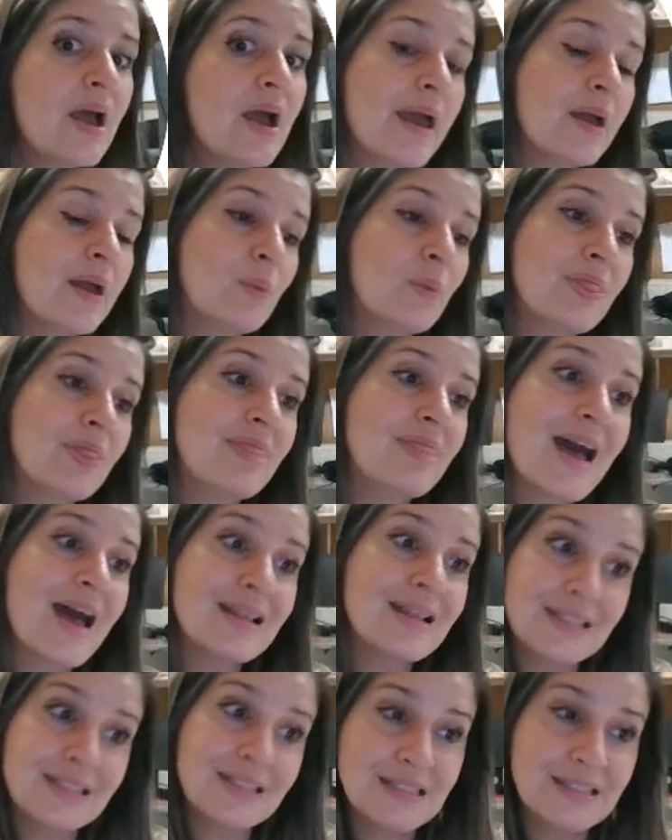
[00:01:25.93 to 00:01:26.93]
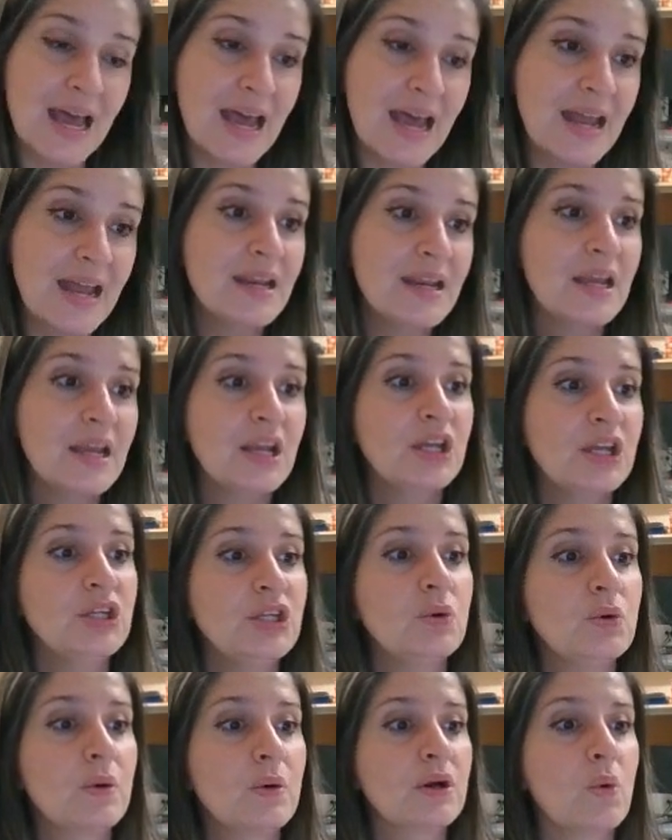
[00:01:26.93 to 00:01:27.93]
And when that's done,
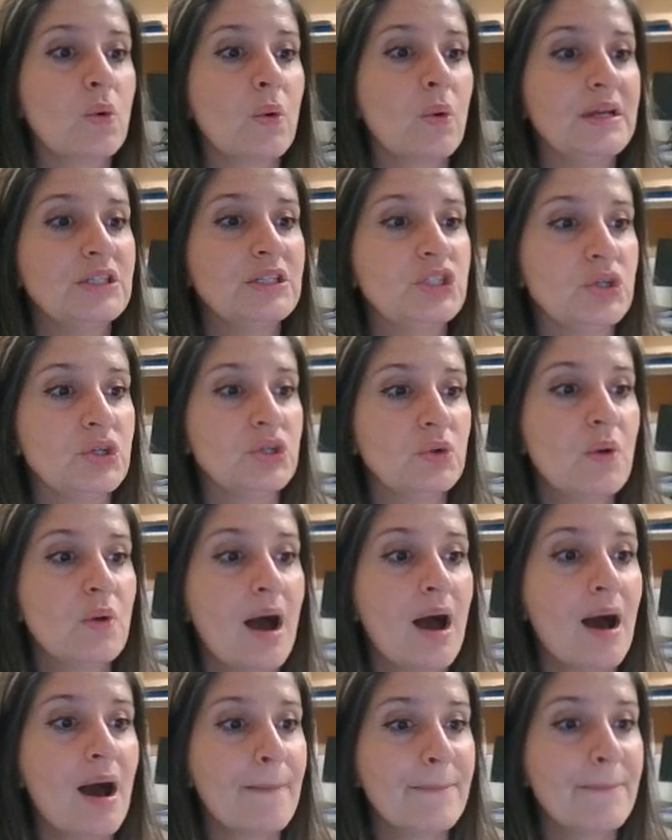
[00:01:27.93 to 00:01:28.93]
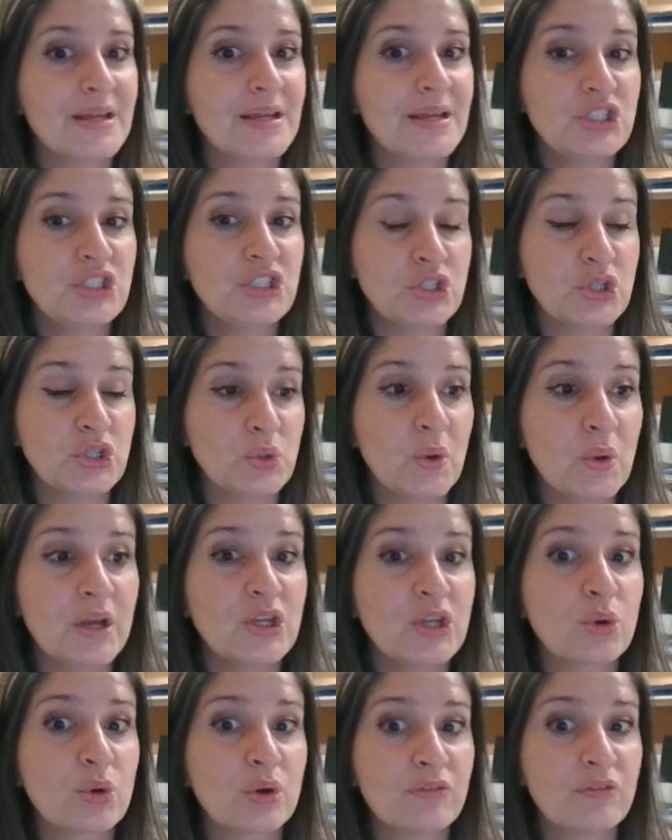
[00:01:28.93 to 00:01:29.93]
you are going to hop into
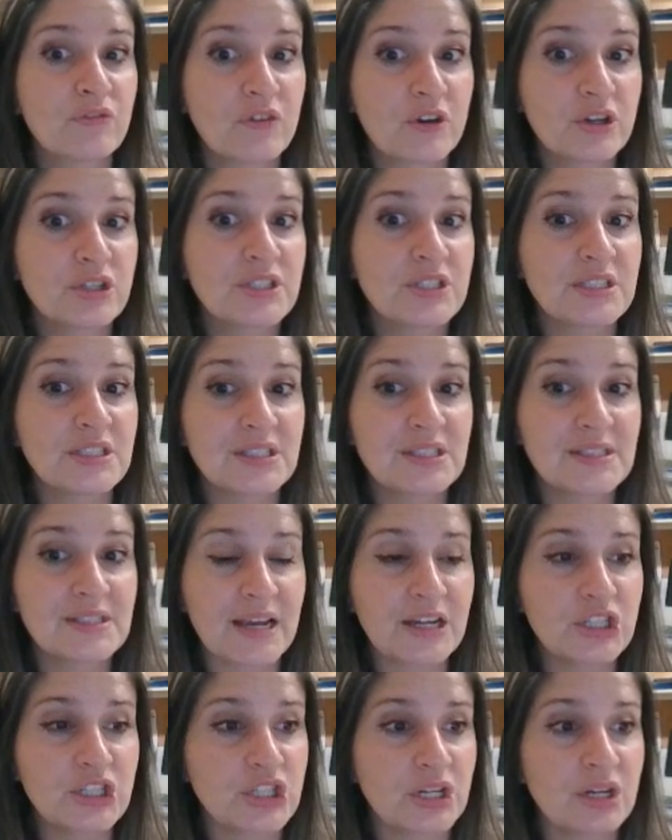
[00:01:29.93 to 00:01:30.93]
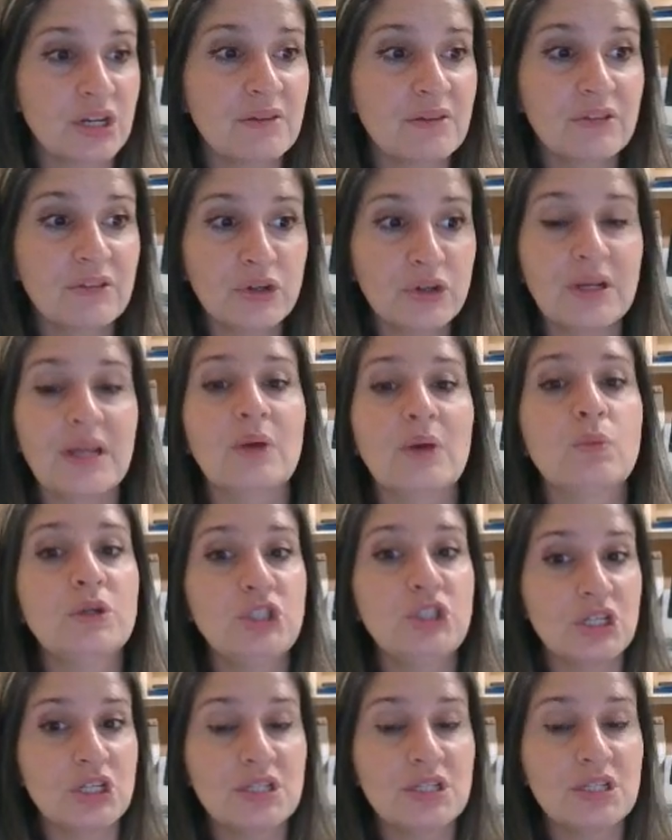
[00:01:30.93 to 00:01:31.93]
your first section of learning,
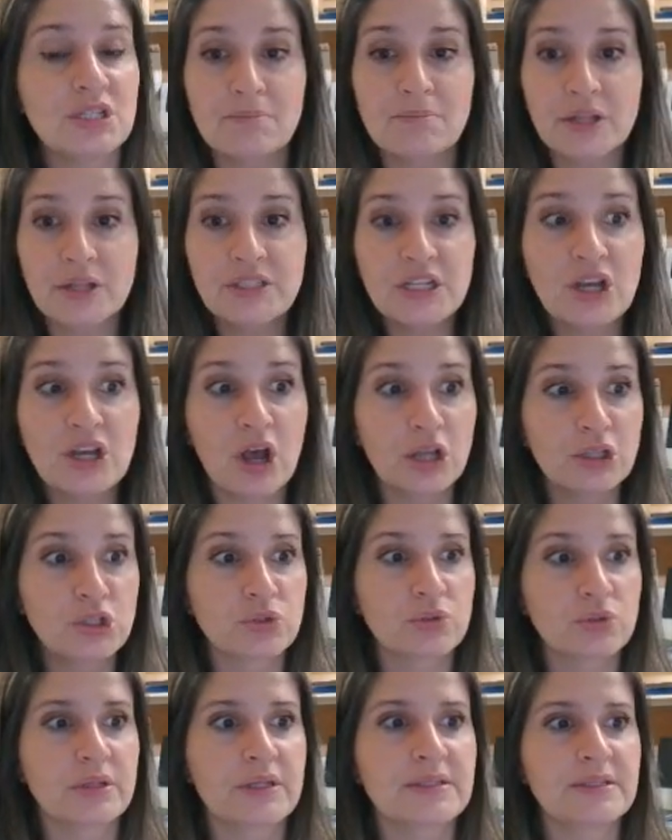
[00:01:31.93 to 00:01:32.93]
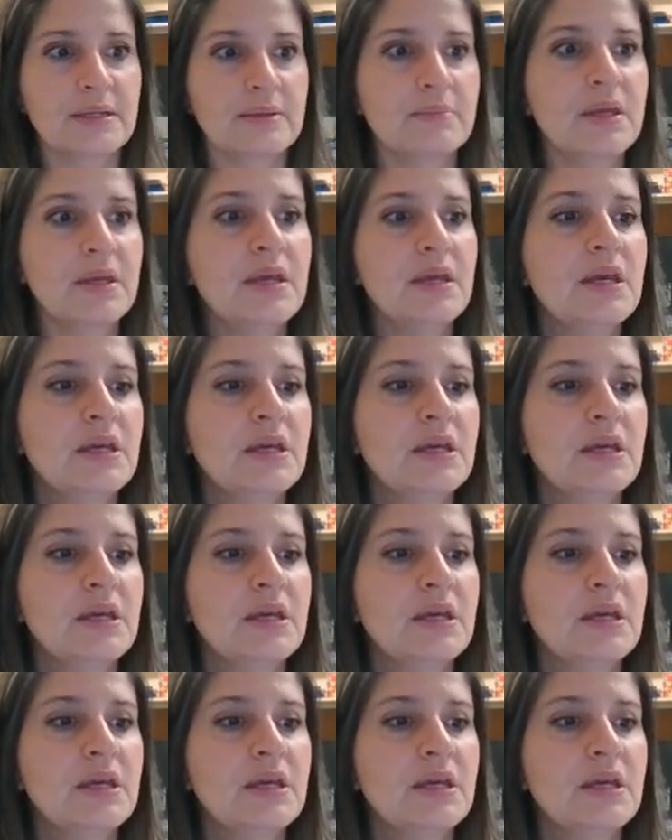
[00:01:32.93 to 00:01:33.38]
which is multiculturalism.